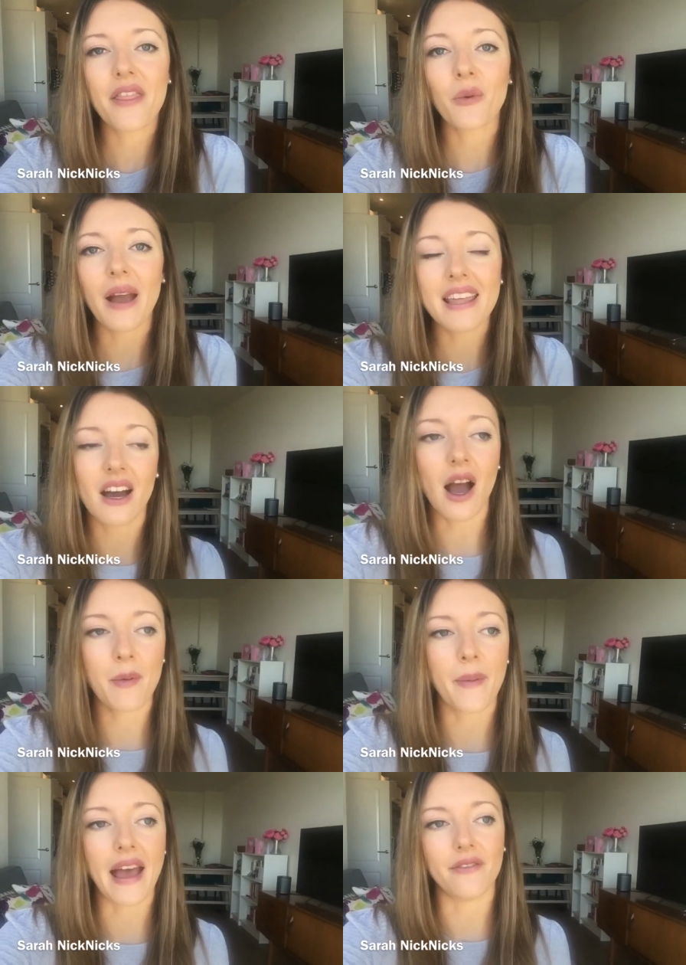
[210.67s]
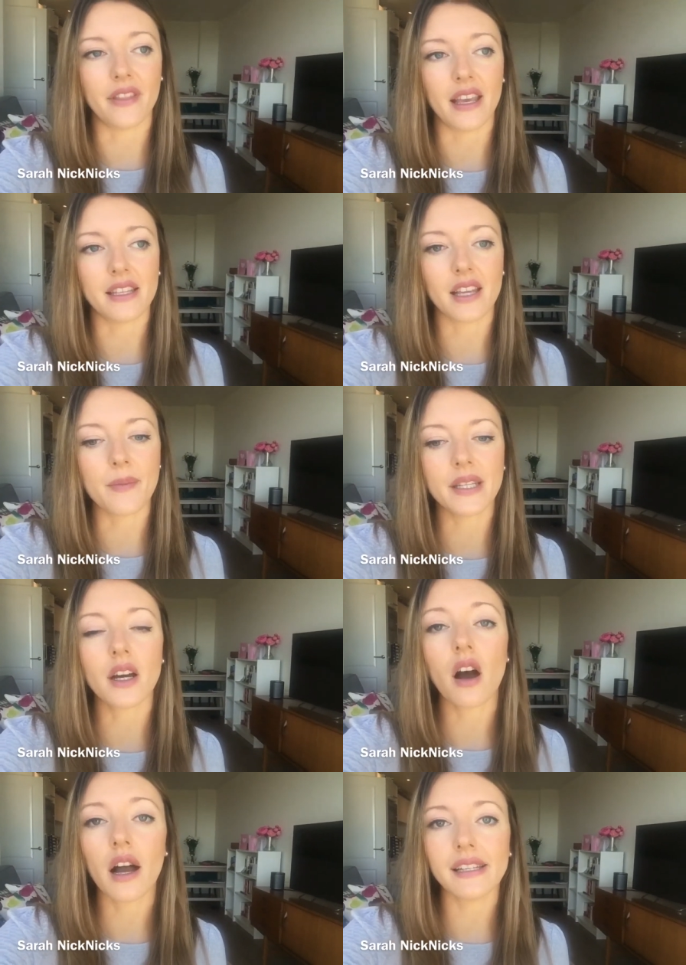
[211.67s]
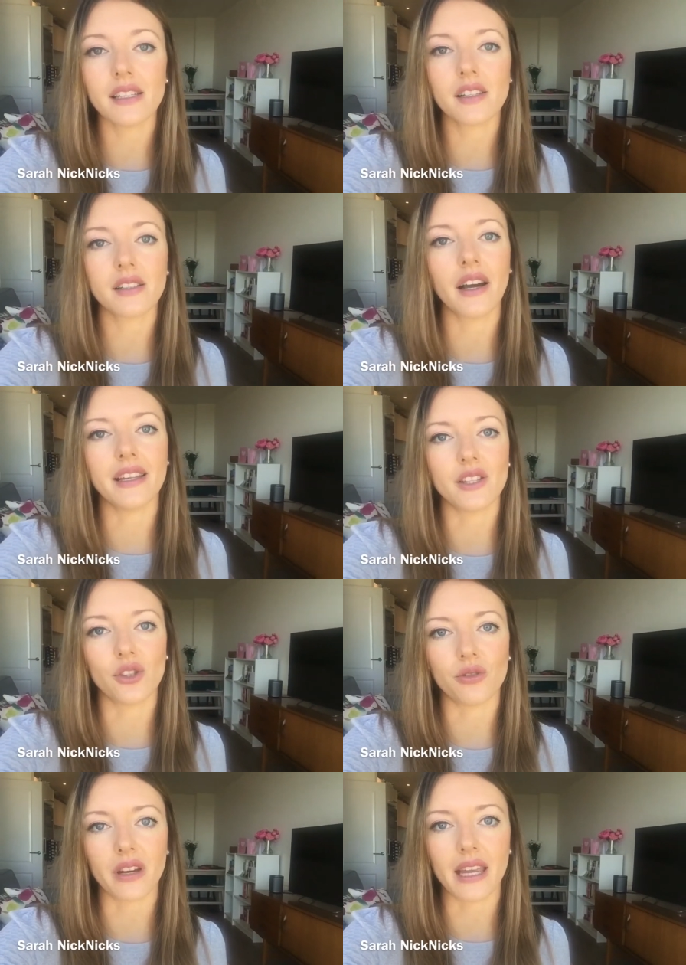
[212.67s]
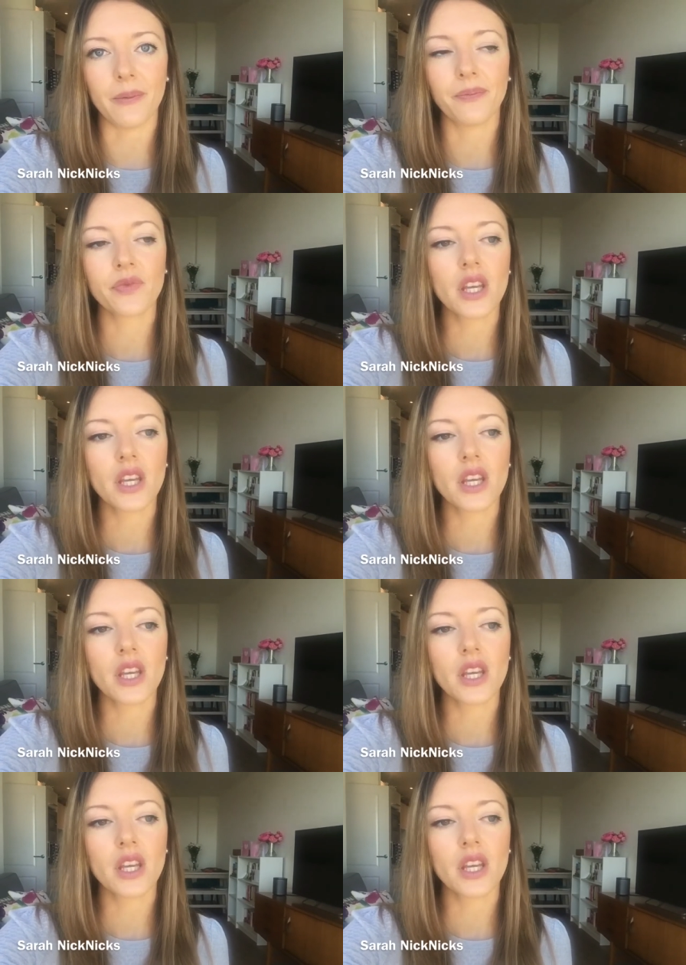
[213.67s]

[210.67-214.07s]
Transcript: the way that I prepared for this, I mean, I did a science degree,